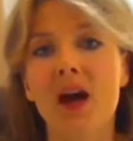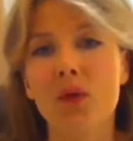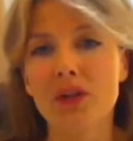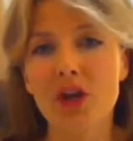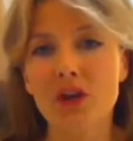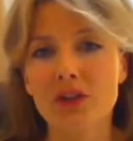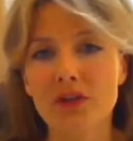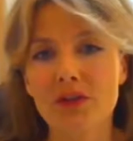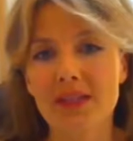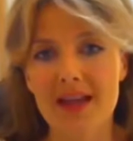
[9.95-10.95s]
I want to talk to
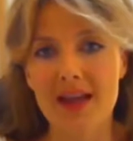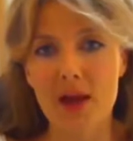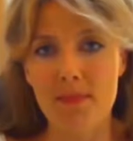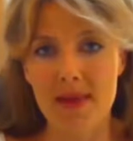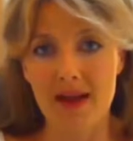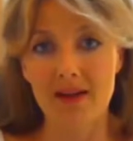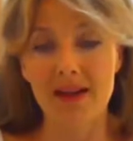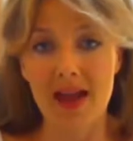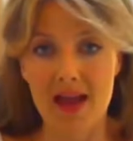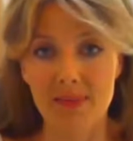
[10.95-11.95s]
you today about
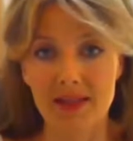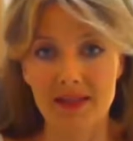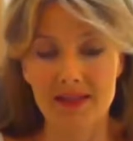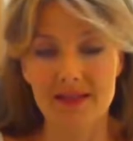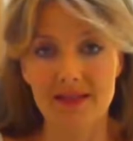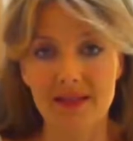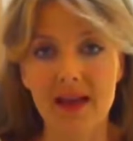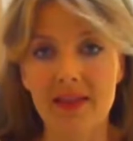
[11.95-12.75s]
happiness.